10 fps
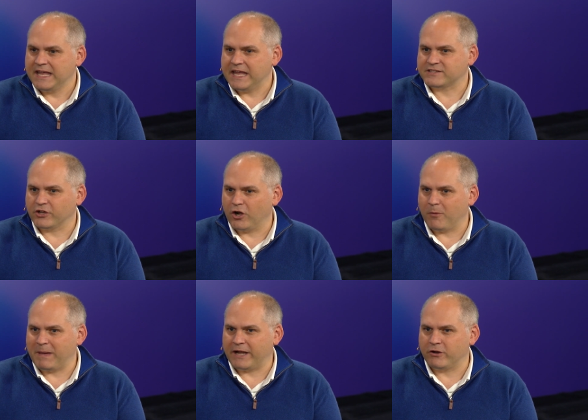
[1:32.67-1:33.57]
it's got a
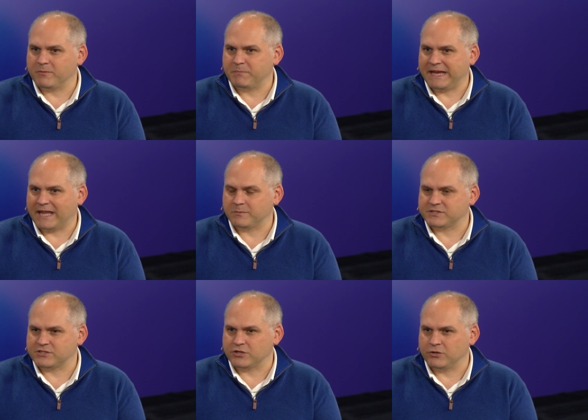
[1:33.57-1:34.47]
lot better at being able
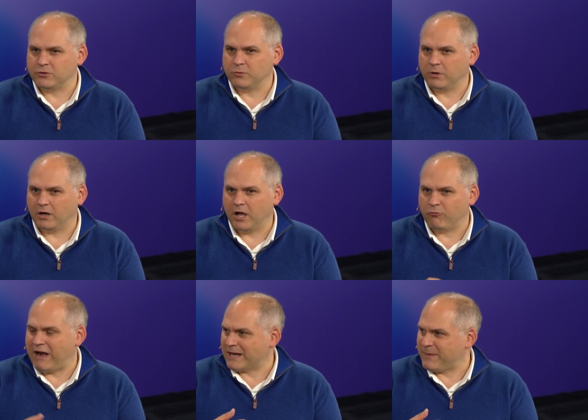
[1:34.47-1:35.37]
to do uh,
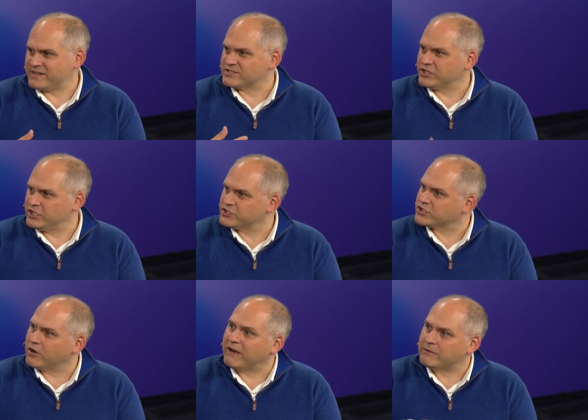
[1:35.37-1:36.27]
RAG-based search
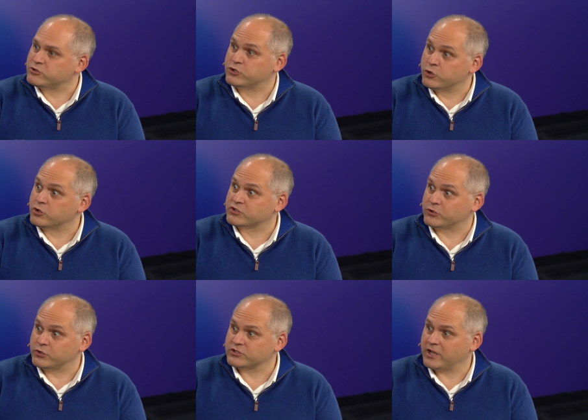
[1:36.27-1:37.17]
around your
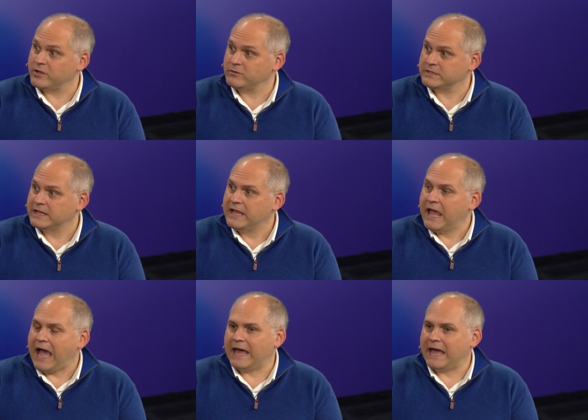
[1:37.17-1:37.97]
source code. Very cool.